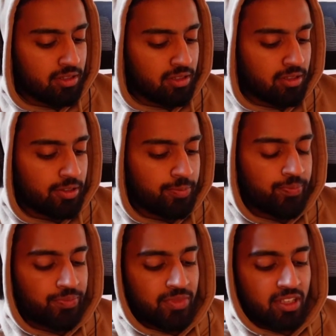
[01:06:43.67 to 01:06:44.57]
Yeah,
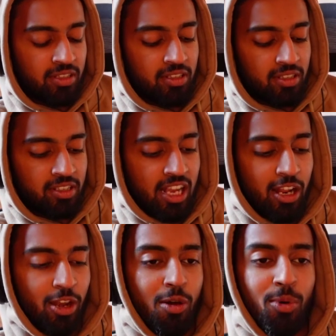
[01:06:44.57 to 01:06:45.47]
it's like
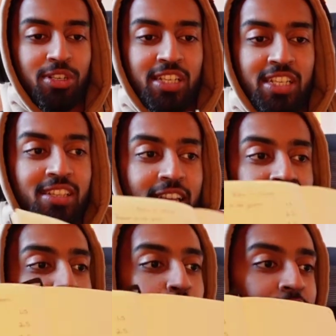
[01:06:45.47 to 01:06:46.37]
a lot more neater than
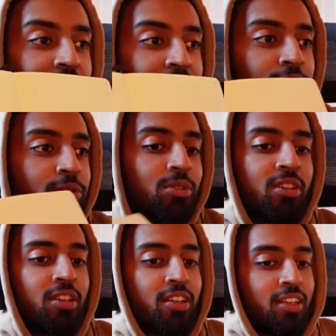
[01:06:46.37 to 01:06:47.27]
I usually ever do.
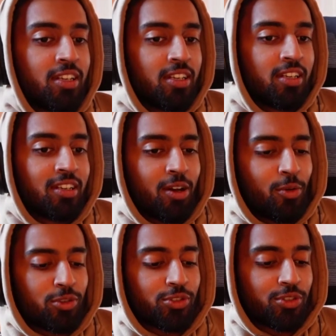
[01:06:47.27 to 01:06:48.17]
I
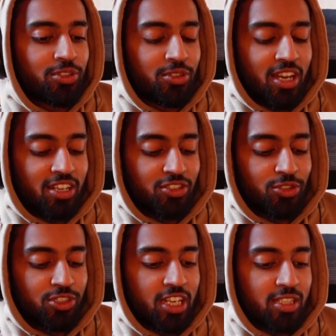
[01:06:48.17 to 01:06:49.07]
won't show it to you guys
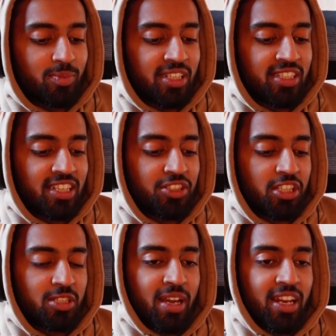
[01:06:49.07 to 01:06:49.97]
just yet, but
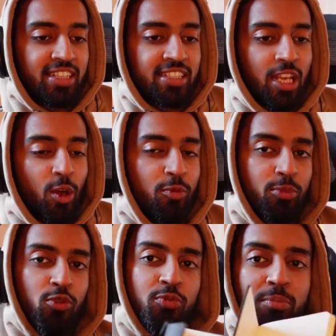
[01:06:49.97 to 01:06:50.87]
essentially it's my like
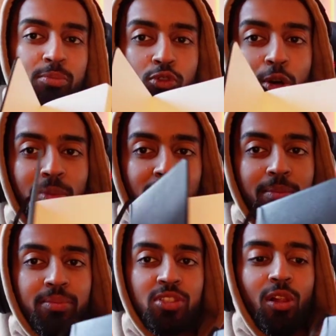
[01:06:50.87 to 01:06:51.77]
self-improvement
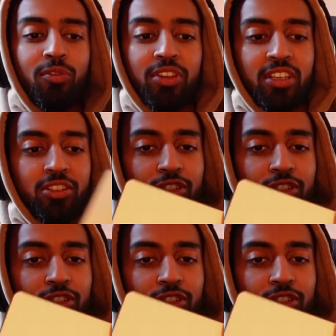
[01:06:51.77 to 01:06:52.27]
problem solving